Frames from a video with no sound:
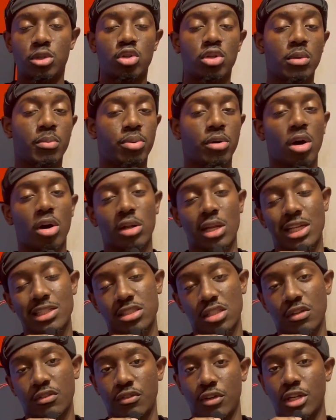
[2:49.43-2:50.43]
You can put all that
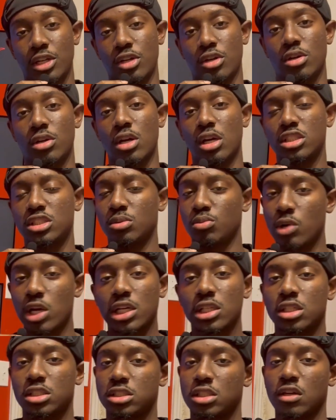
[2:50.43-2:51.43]
stuff in there on some
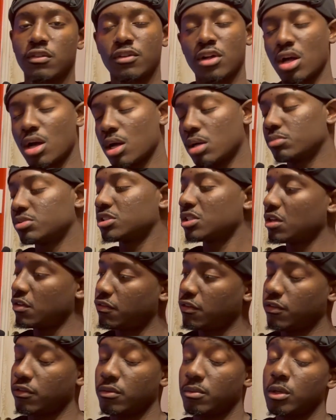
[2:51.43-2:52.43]
regular stuff, calm stuff,
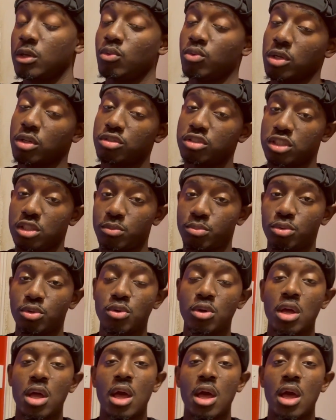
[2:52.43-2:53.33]
you feel me? Real simple.